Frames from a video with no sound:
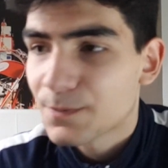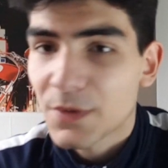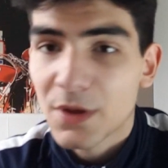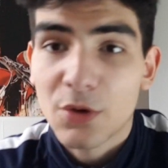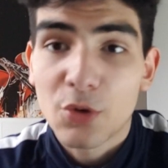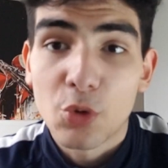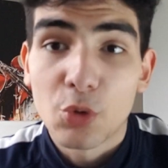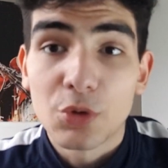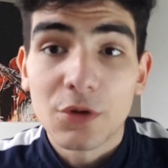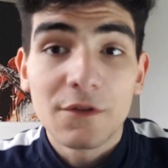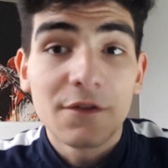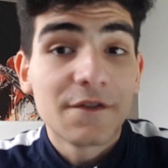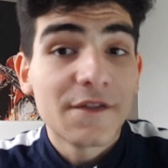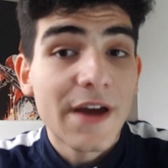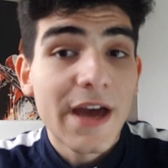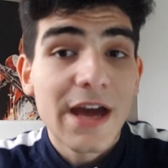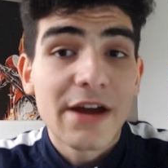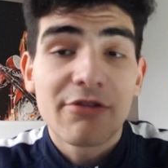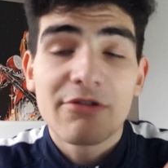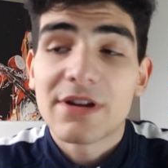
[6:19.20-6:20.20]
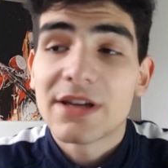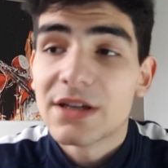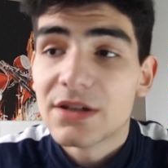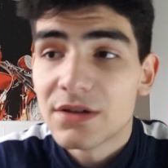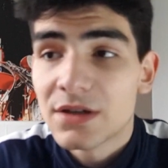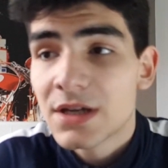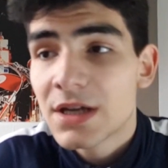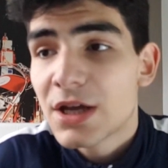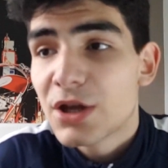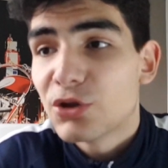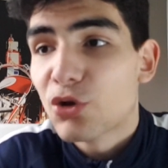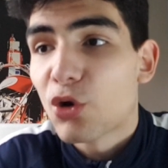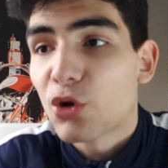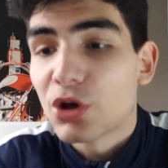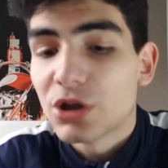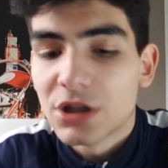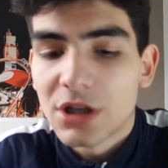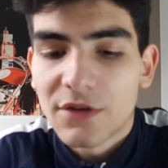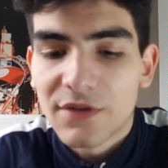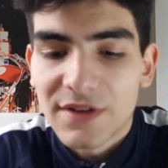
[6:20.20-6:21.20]
called a fairy and not
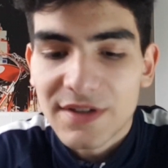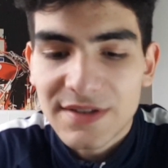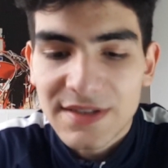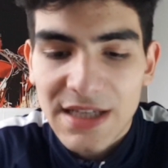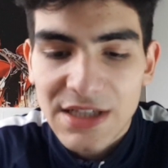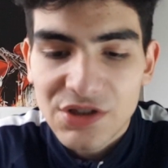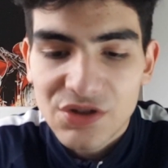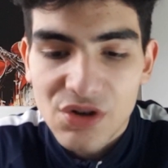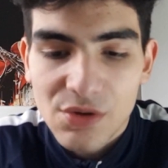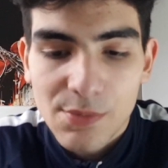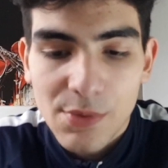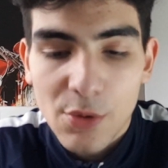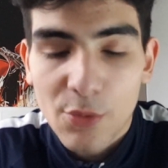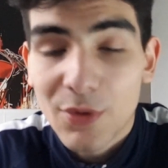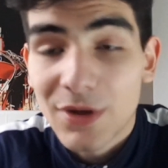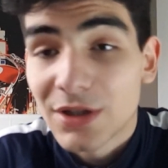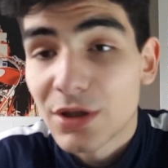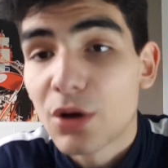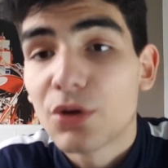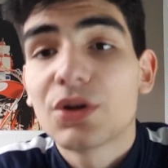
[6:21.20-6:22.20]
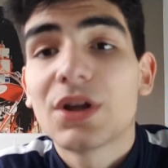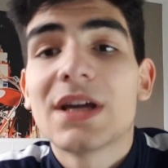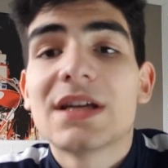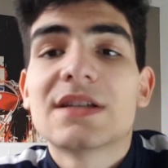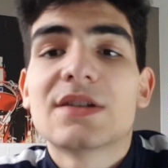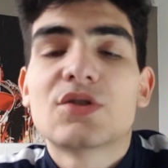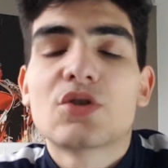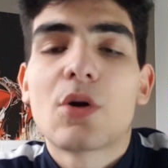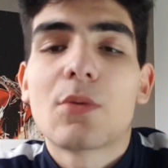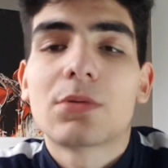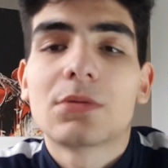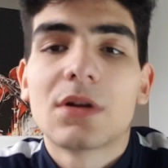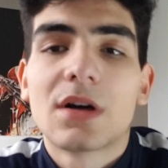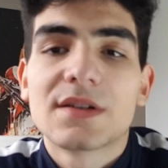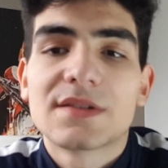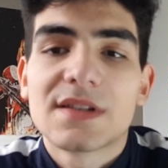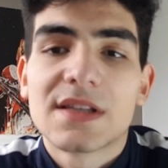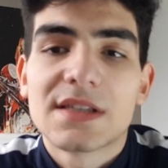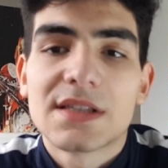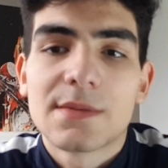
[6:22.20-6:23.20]
good enough, etc. But we know that he's a top
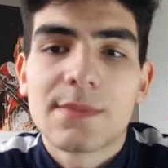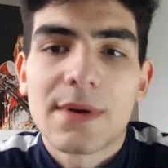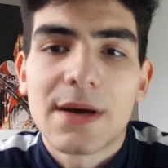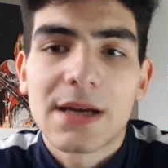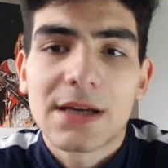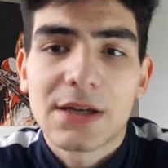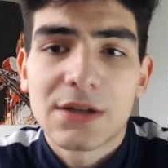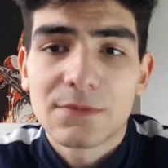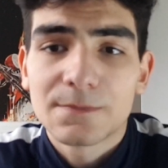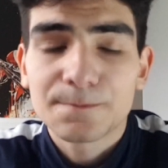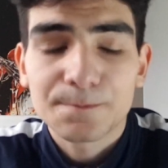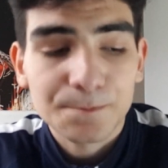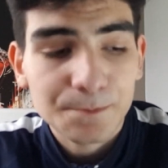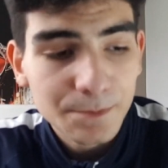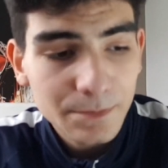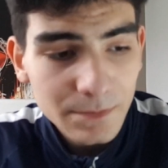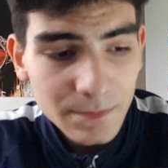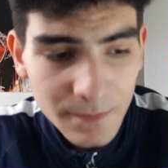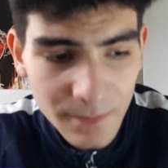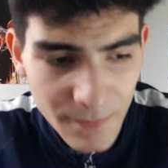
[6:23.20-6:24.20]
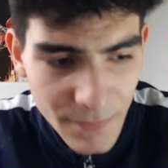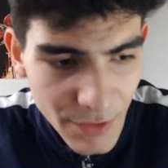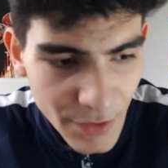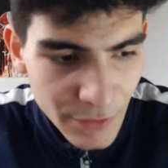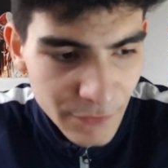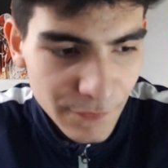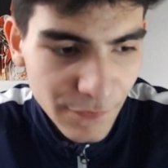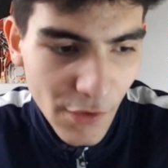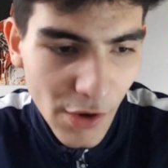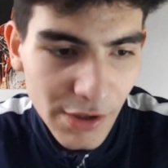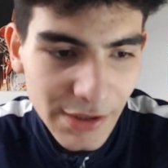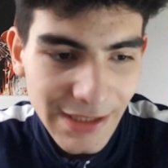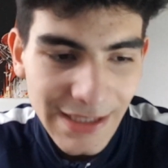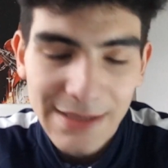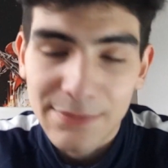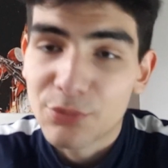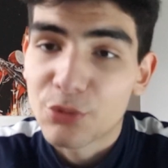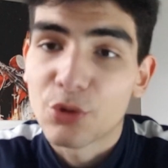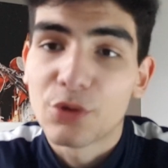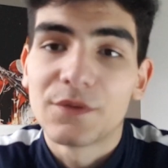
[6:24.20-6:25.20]
class centre back, and finally he
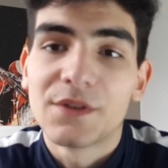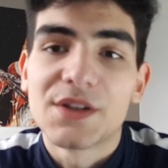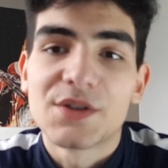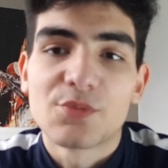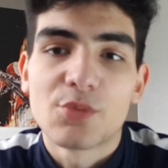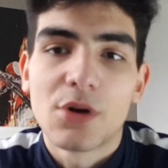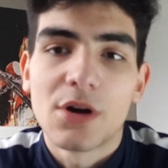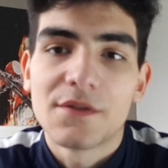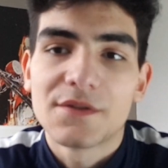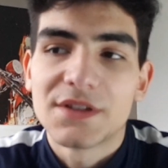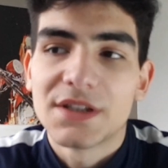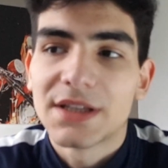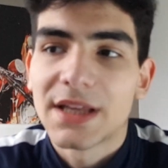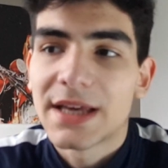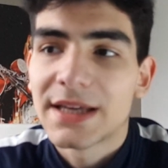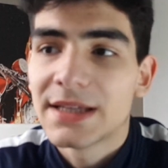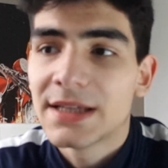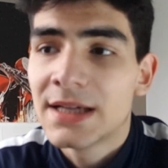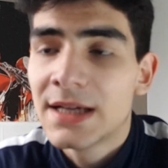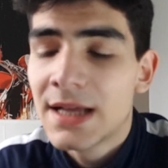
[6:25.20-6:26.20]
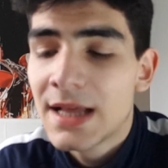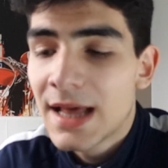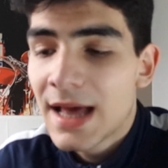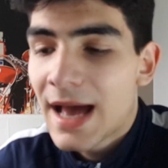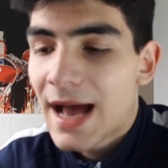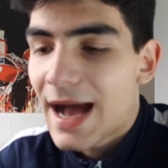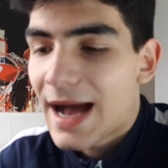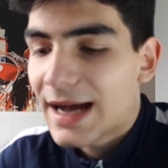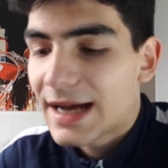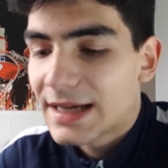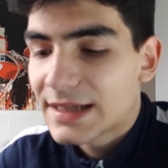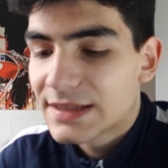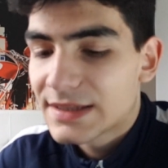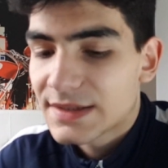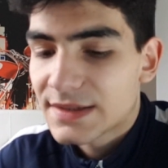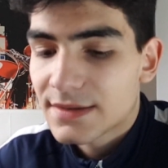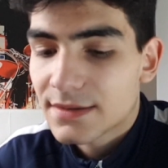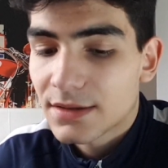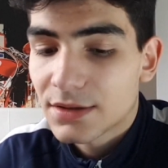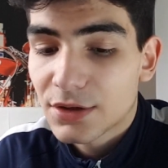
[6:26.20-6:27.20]
proved his worth today. And
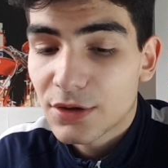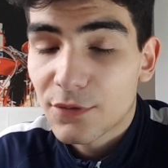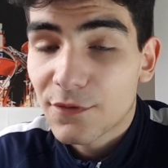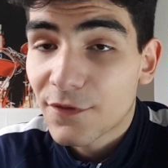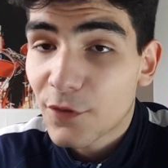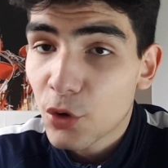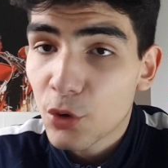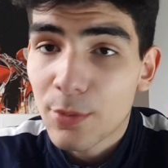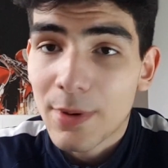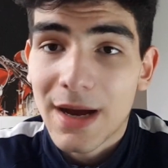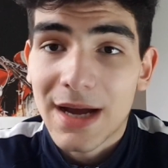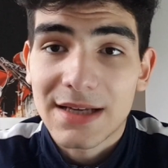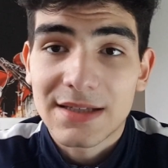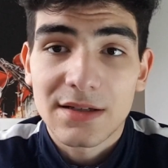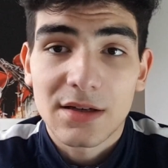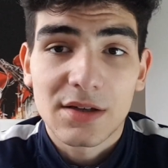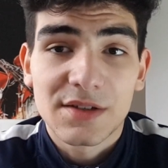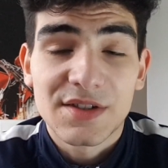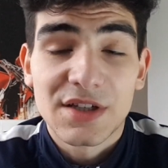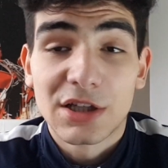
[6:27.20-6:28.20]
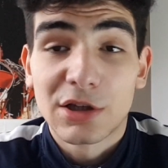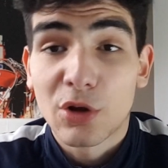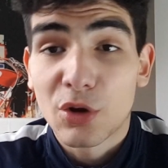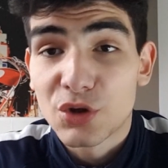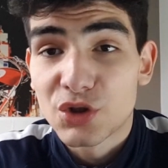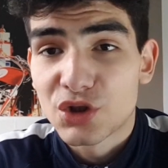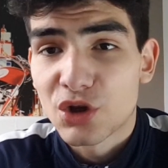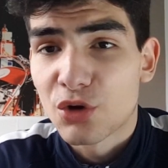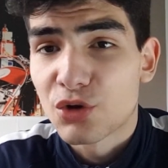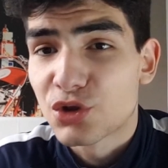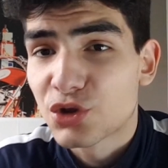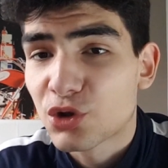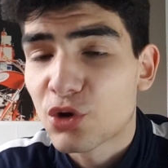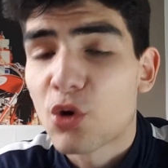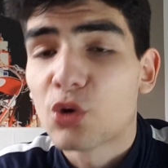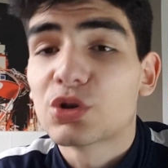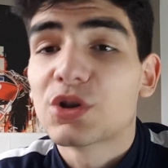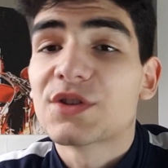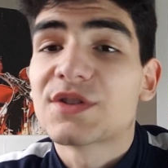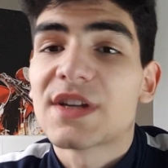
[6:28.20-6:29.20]
the fullbacks, like I said, Lonzo
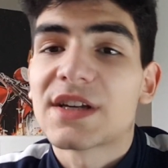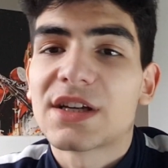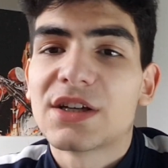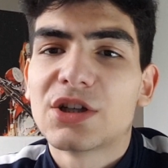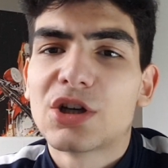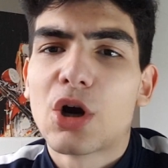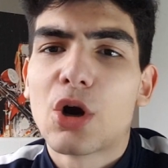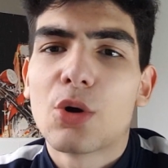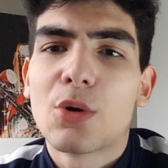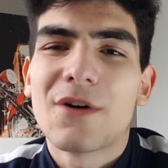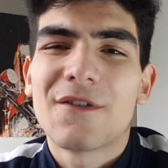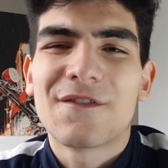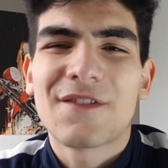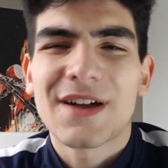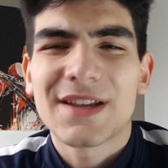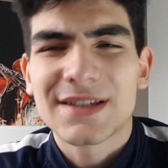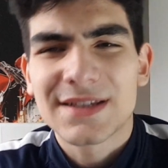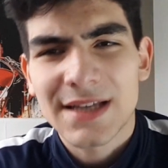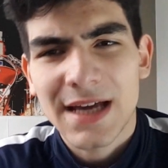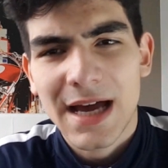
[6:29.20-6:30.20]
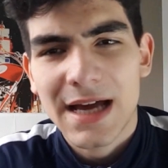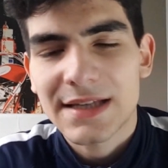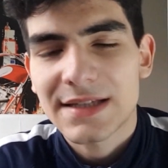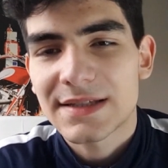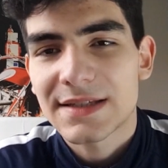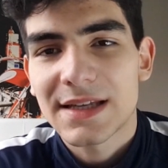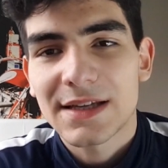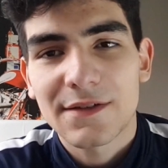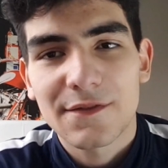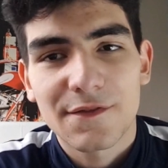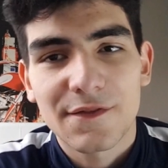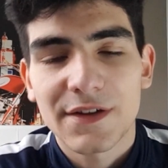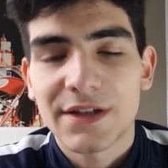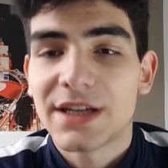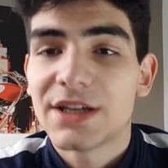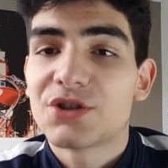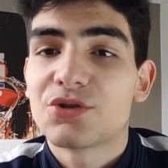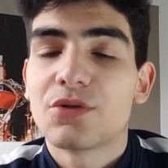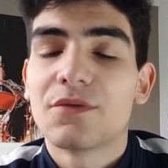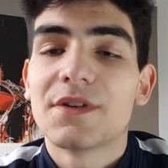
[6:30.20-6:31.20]
scored the second goal, a fantastic
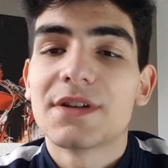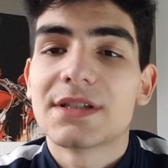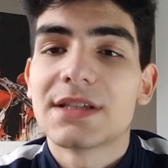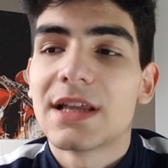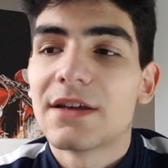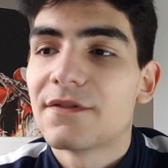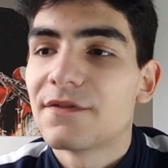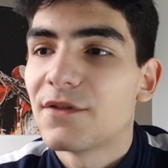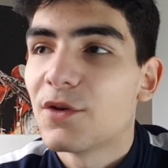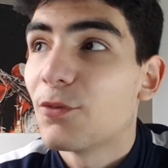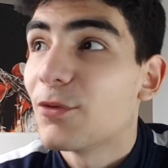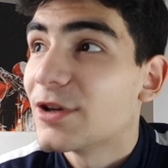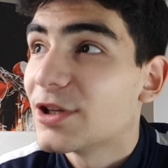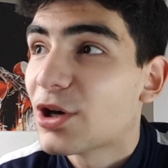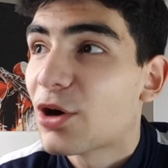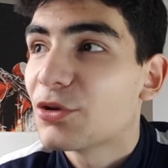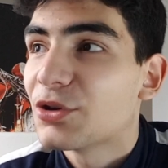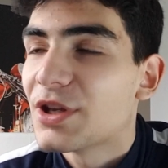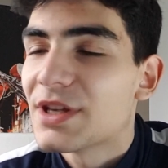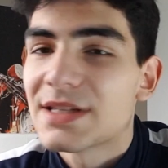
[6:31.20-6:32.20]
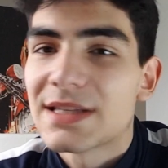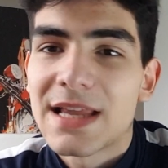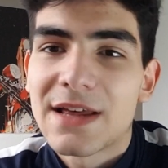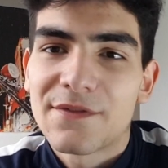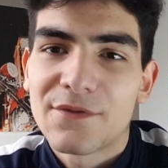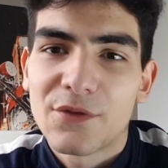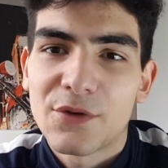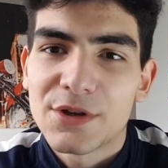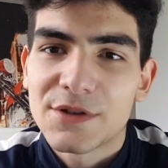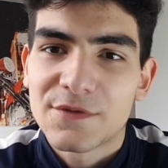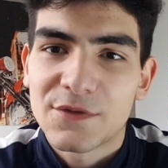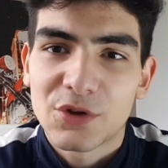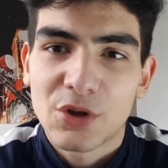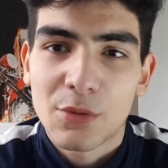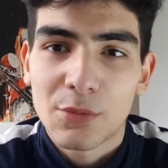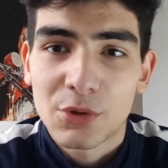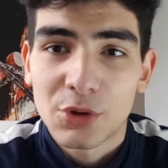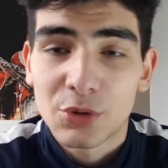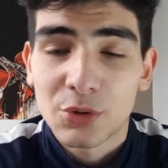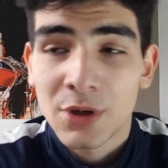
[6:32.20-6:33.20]
finish with his left foot. We know that his left foot is
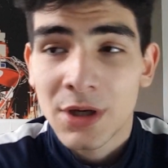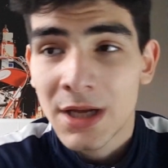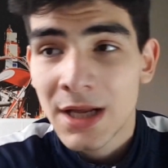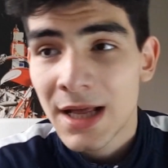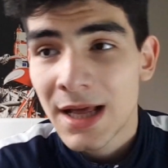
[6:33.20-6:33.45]
phenomenal.